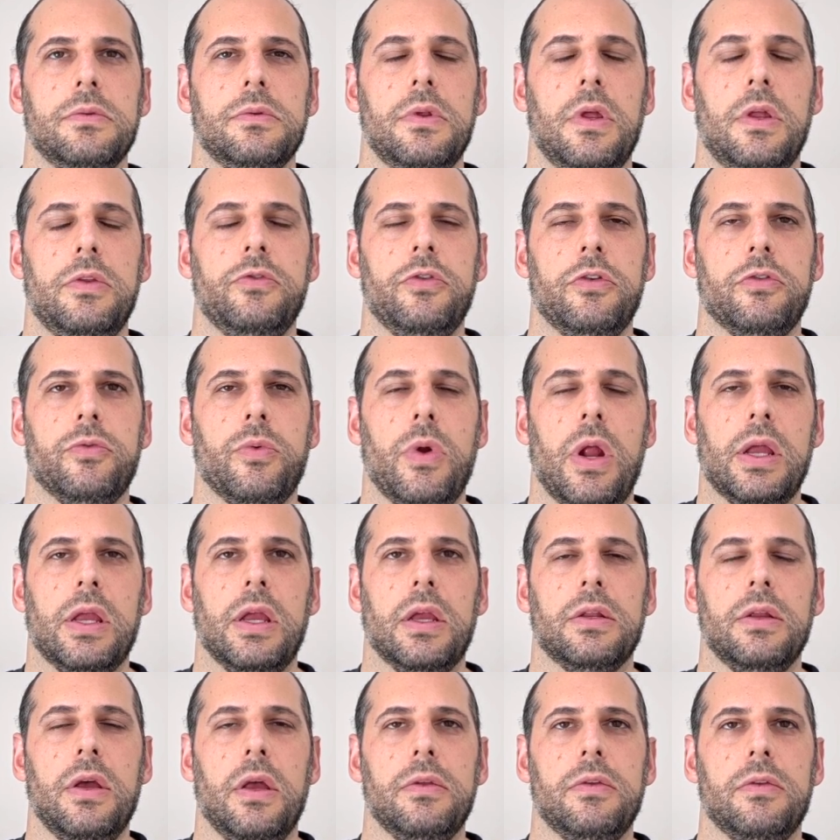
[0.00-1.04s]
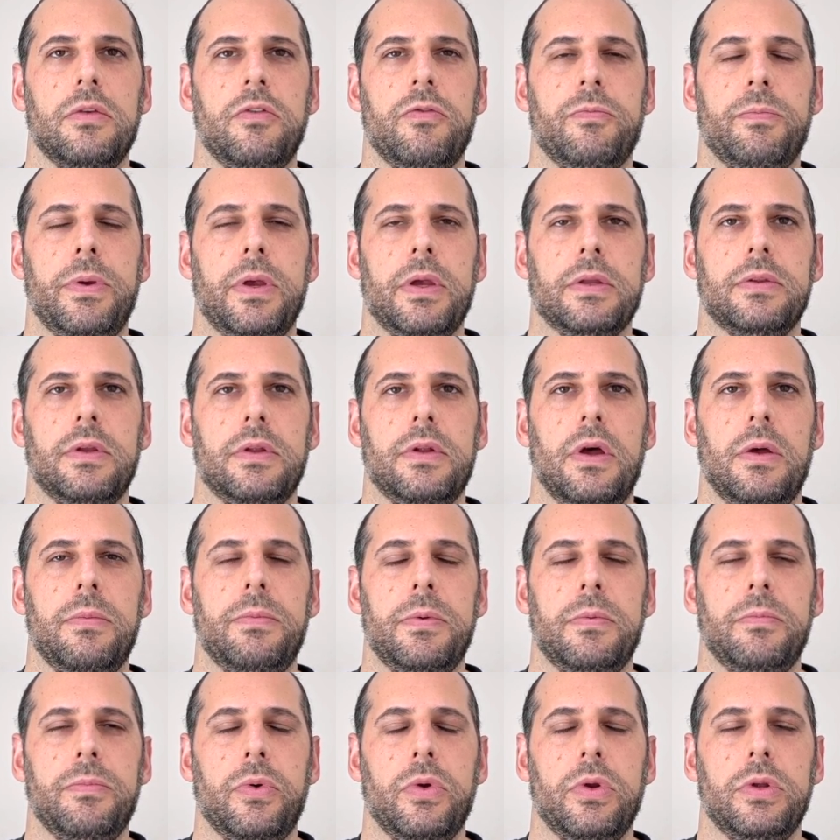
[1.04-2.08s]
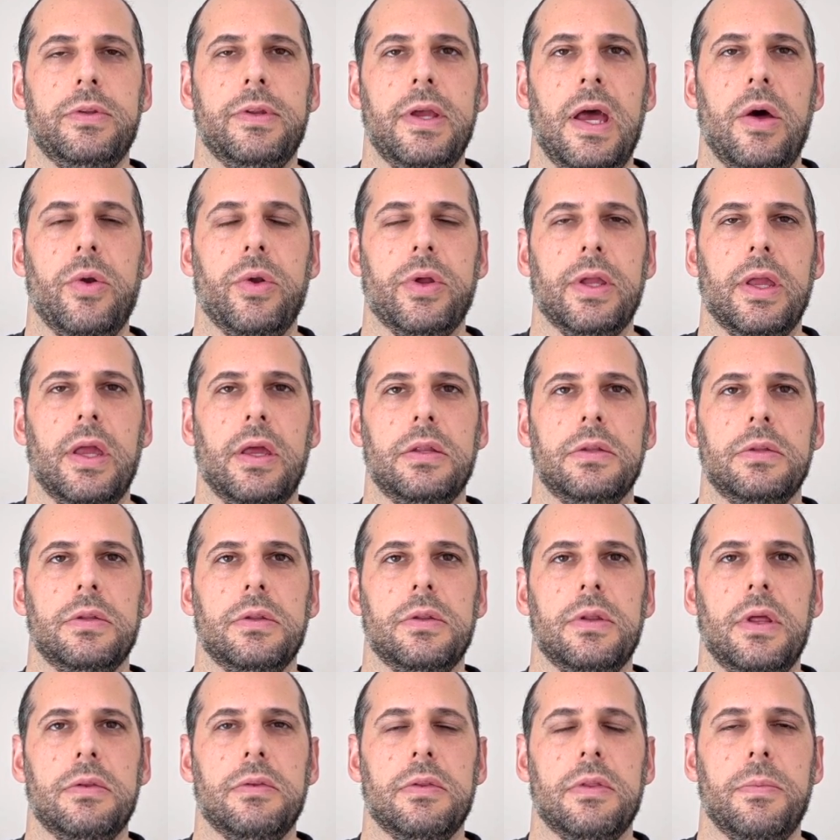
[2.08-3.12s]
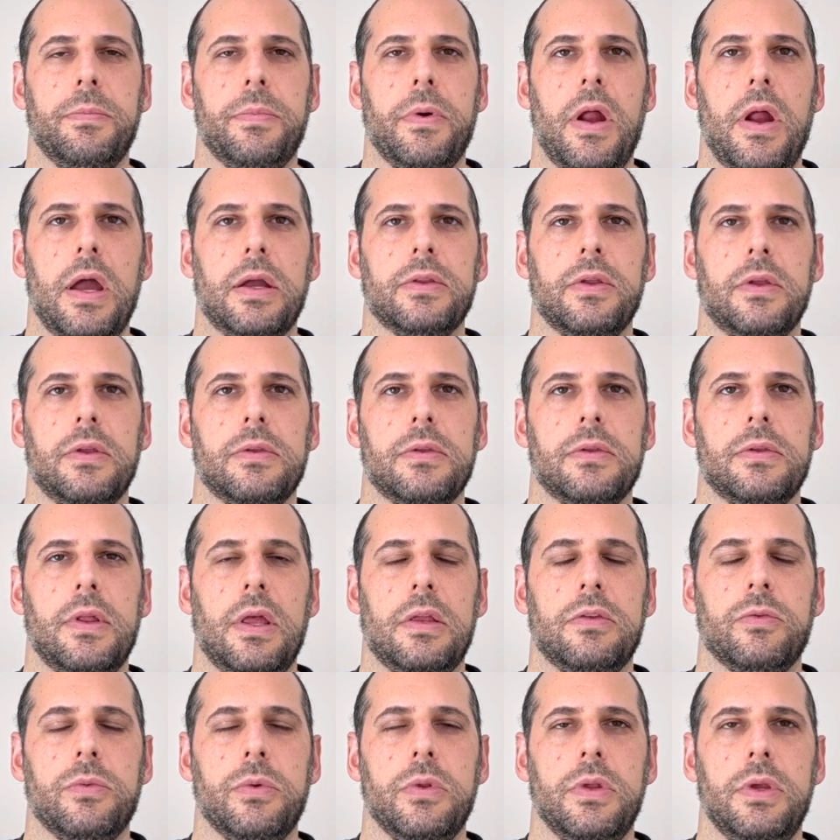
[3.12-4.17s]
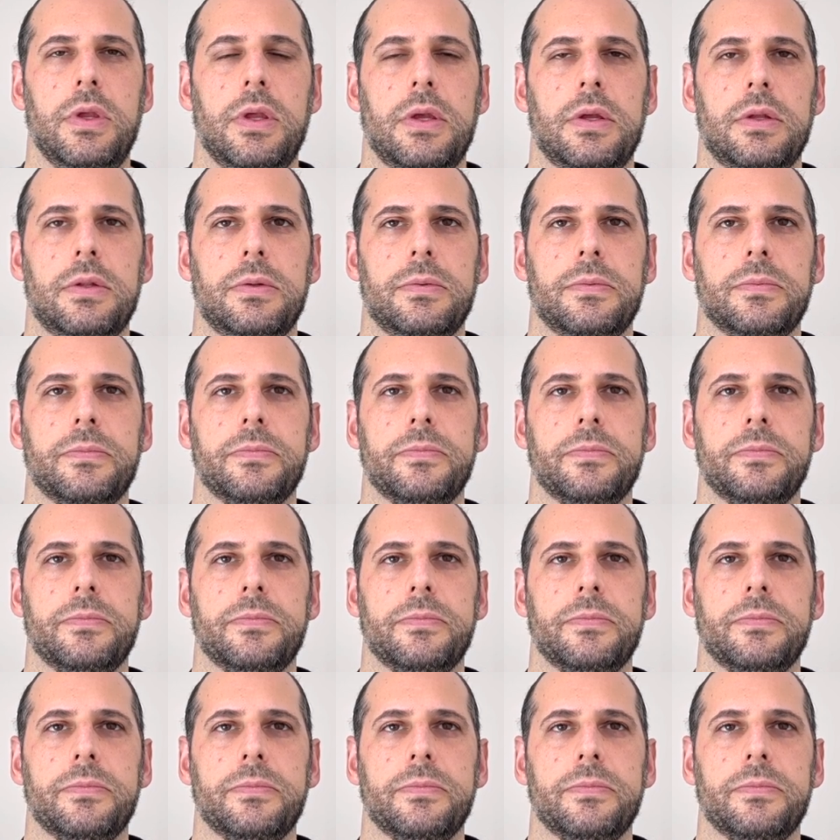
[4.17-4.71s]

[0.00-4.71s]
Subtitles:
and just recognize you've picked it up and put it down again. That's the practice. That's really it.